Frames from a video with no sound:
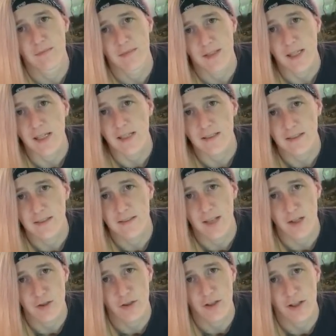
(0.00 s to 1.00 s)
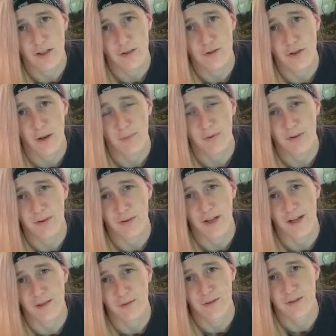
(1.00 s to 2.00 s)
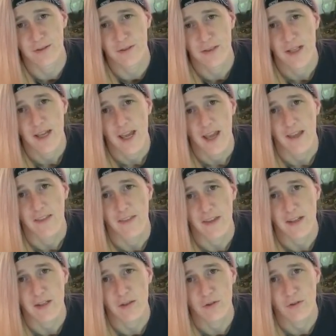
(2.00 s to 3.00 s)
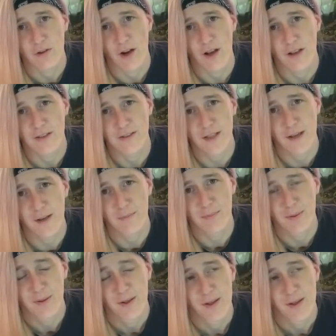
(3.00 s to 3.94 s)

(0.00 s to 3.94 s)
he eats his Tetracolor tropical granules, and then he crawls up